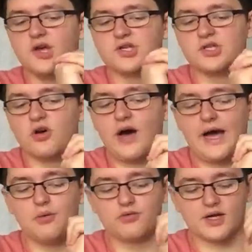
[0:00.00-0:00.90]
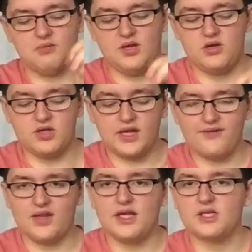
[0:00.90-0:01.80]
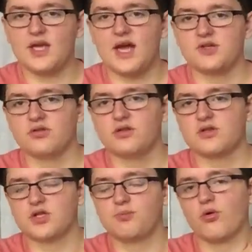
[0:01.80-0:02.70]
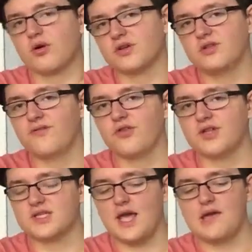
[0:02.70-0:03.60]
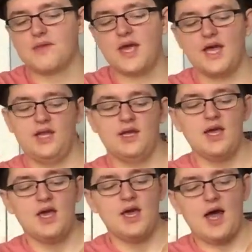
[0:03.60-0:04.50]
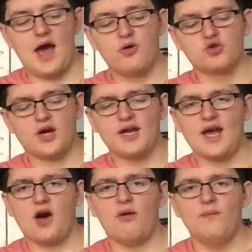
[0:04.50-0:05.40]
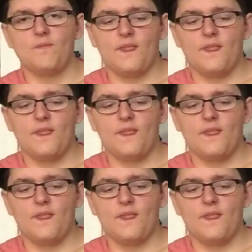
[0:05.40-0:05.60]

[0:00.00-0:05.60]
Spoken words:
So I would recommend giving these guys your support for this game, and I would try it out.